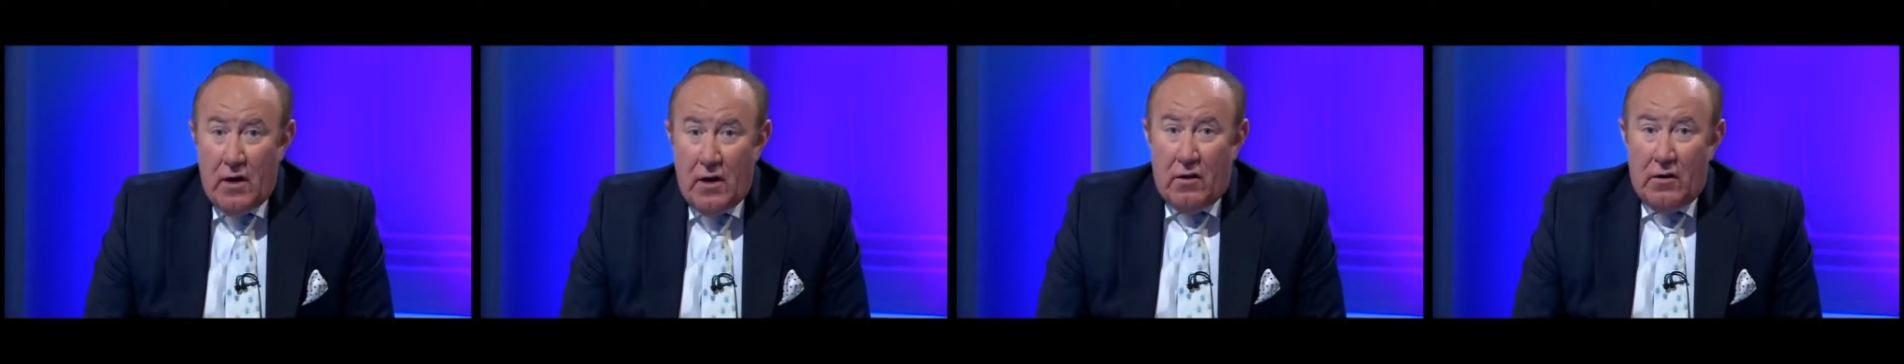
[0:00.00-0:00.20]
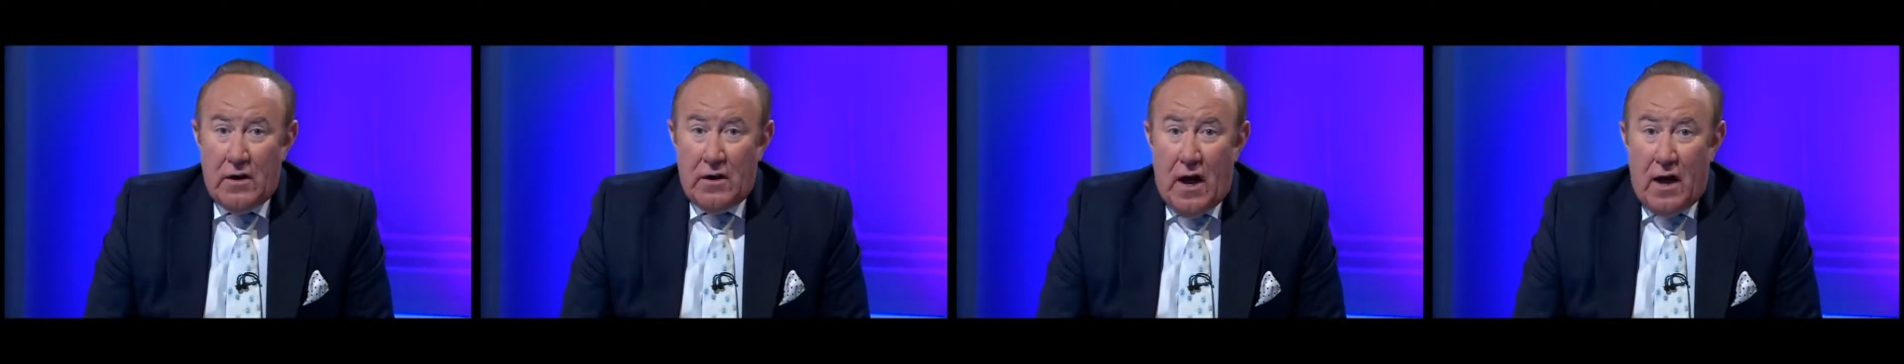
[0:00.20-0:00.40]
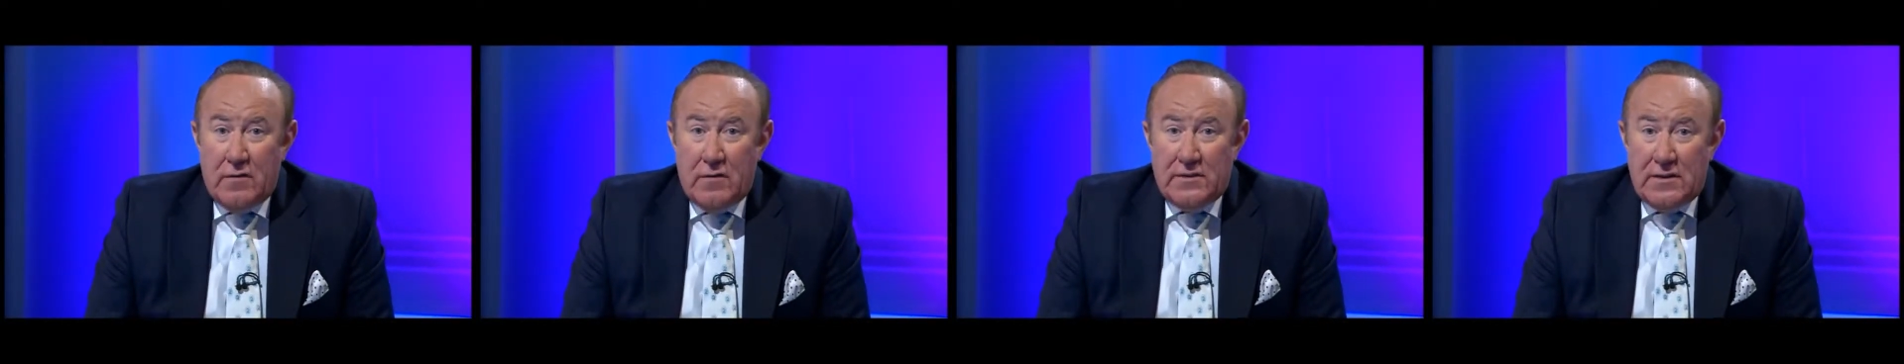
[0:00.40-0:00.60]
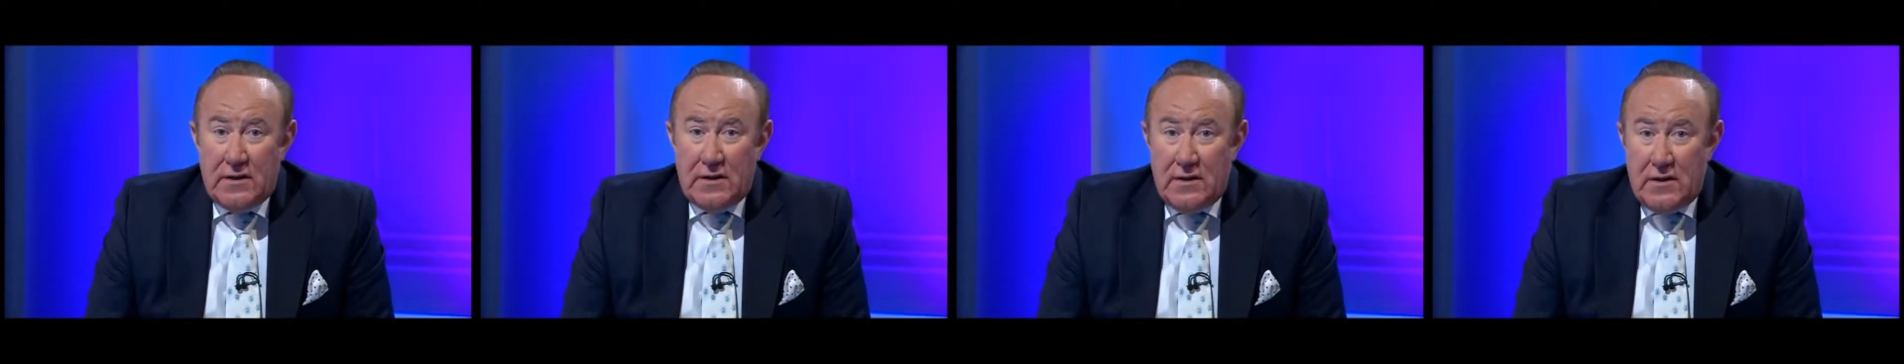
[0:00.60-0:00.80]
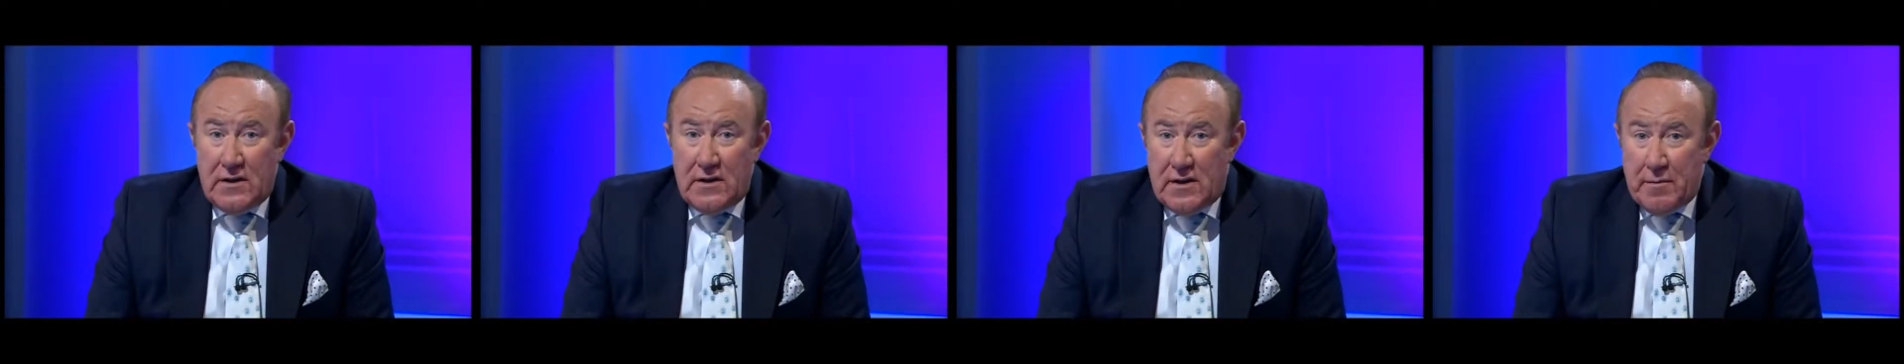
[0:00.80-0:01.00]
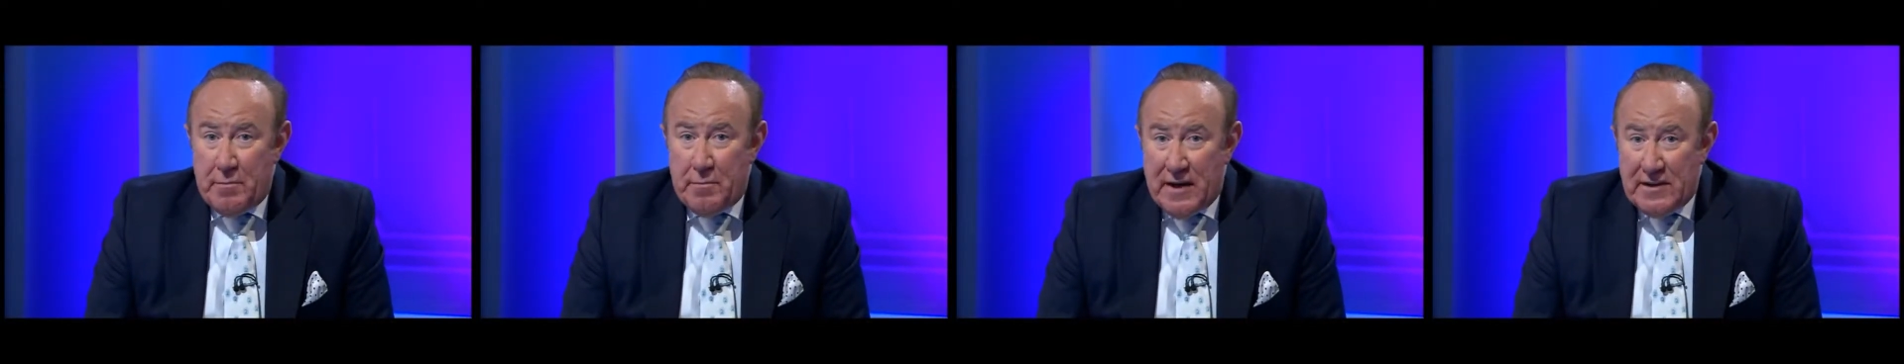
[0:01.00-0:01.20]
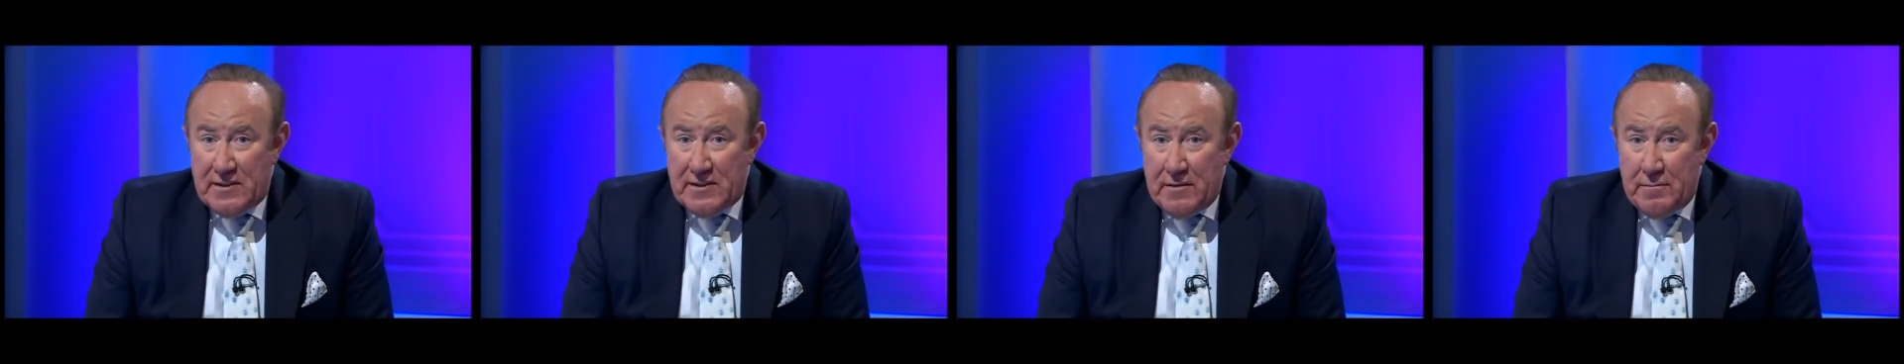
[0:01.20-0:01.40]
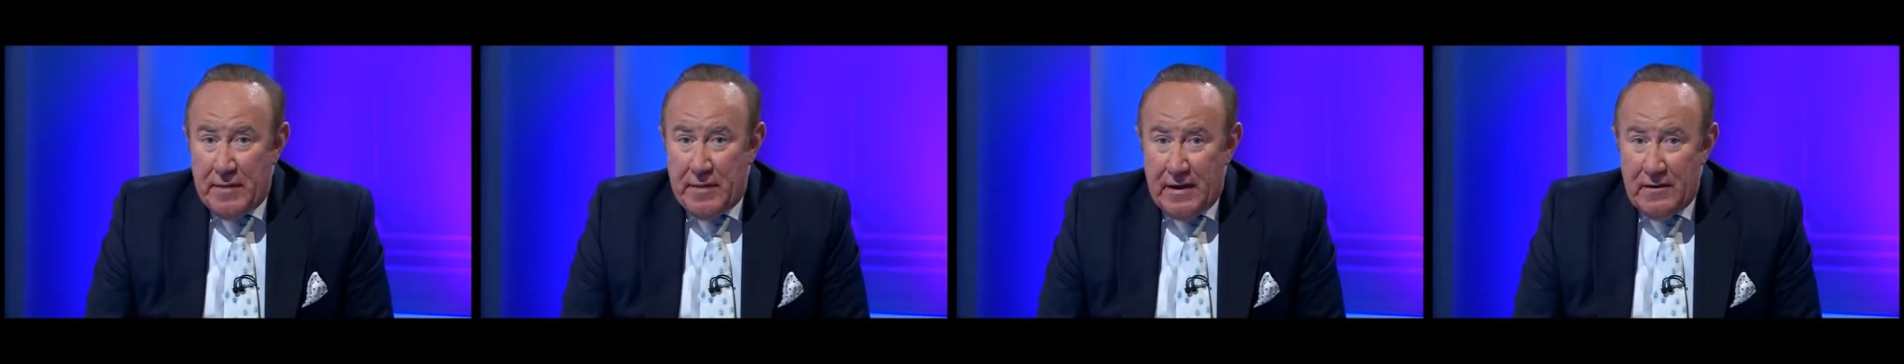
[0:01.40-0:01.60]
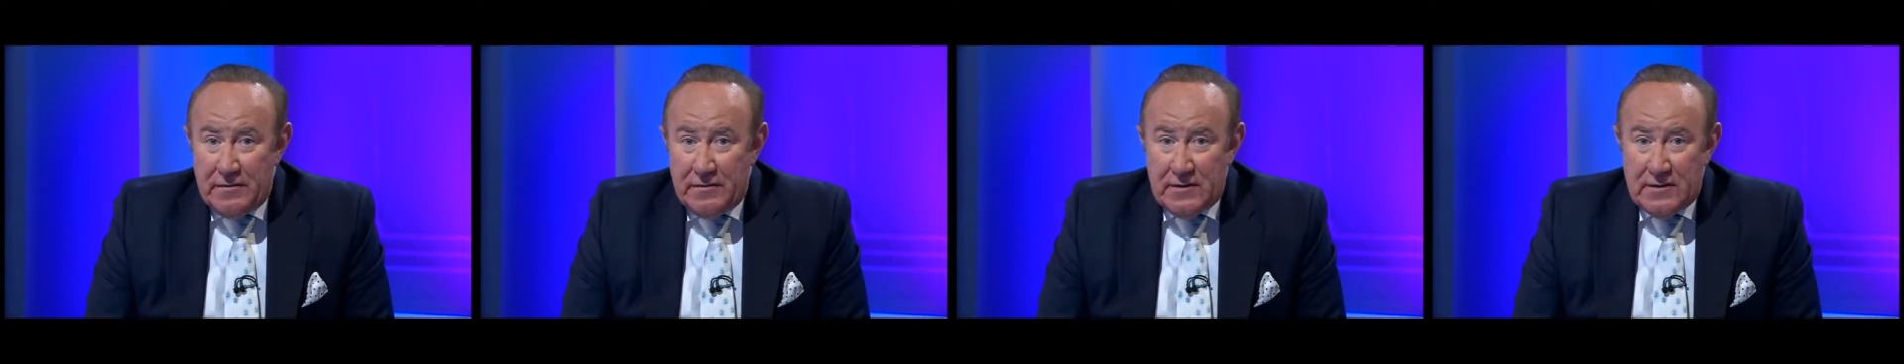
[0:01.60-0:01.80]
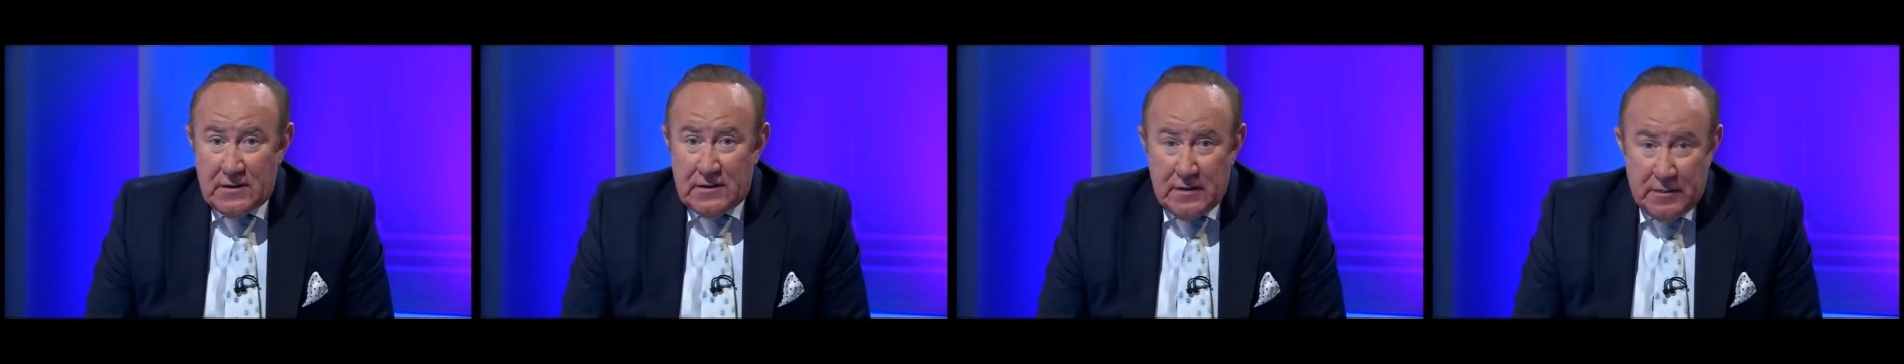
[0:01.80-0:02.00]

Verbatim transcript: on housing and incapacity benefits,